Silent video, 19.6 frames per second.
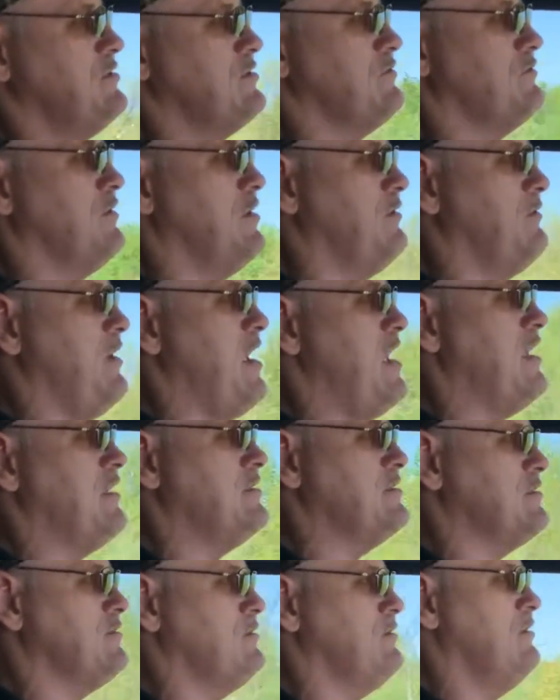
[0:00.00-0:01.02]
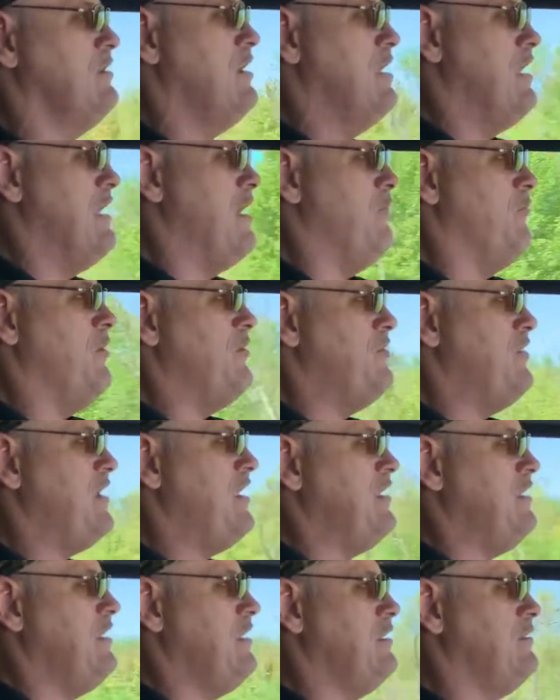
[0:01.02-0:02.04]
to rear axle. And what
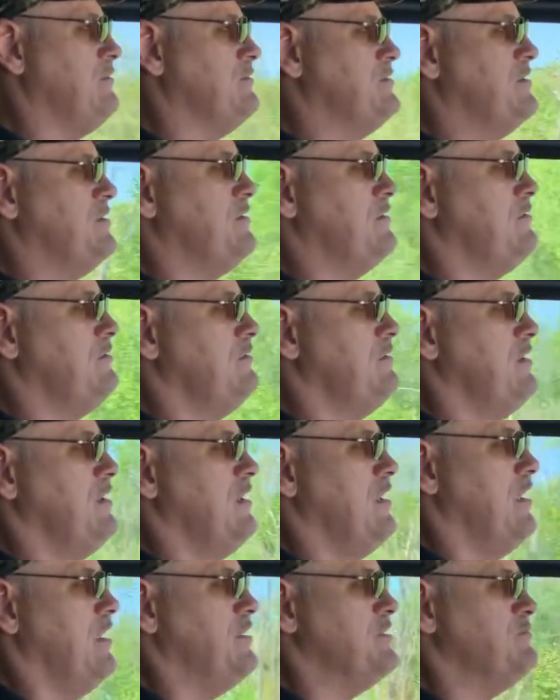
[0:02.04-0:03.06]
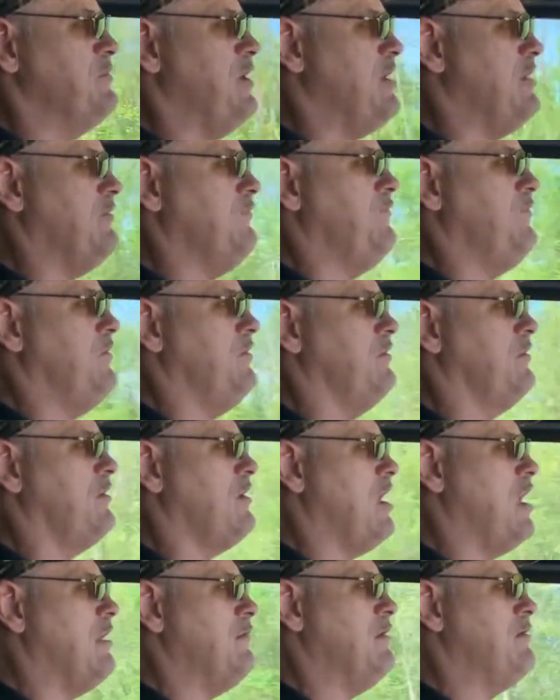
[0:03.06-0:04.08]
that yields you is better fuel
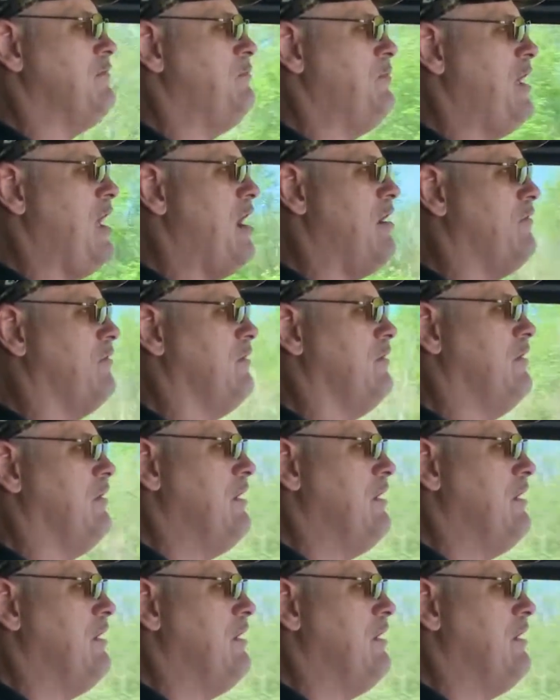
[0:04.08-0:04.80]
economy and power.